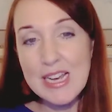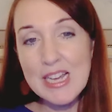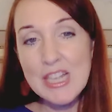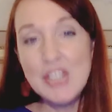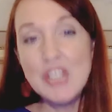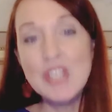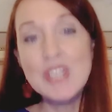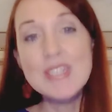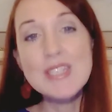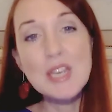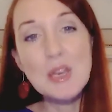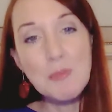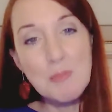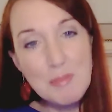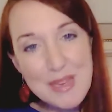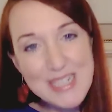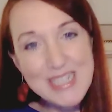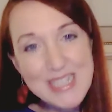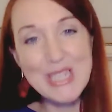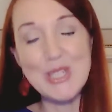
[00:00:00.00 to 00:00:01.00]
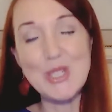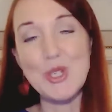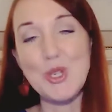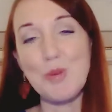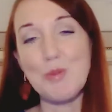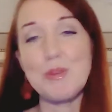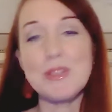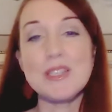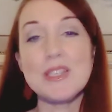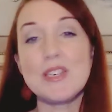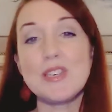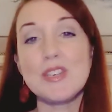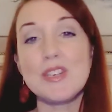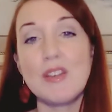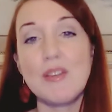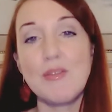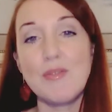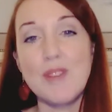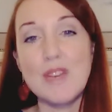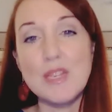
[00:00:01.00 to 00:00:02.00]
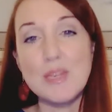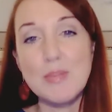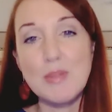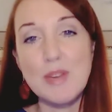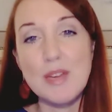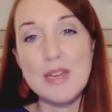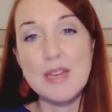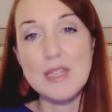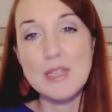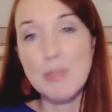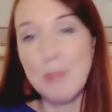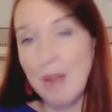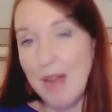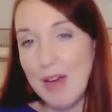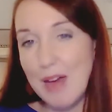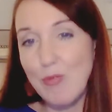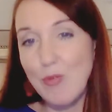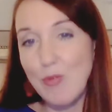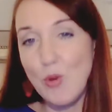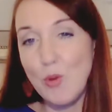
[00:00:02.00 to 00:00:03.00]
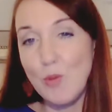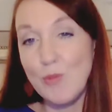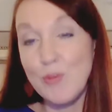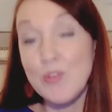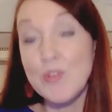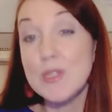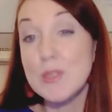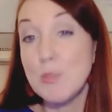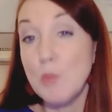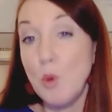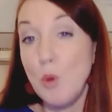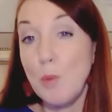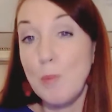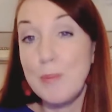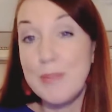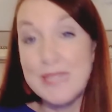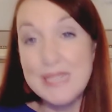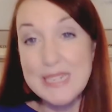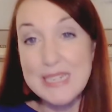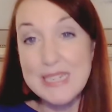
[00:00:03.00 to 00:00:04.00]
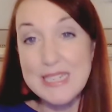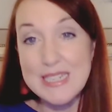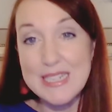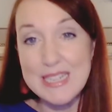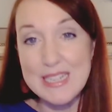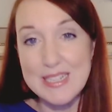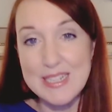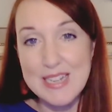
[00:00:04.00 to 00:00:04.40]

She's committed to positioning Facebook as a platform for small businesses